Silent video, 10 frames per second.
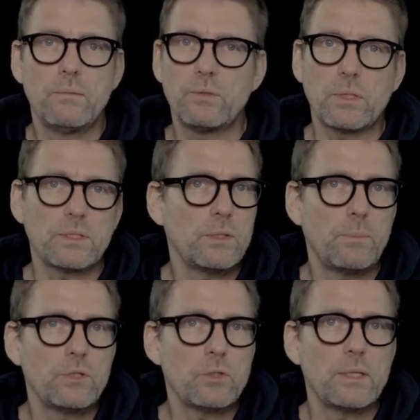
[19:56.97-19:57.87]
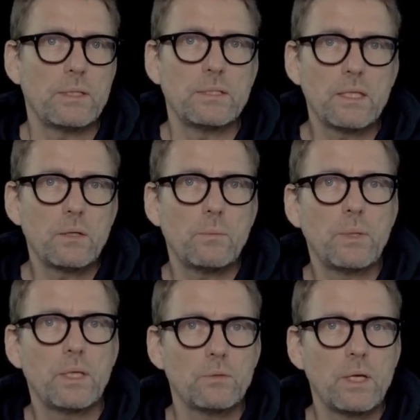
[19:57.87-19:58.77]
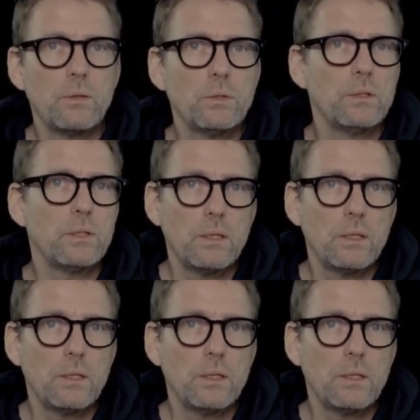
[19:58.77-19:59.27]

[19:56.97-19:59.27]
You can simply try things out and play around.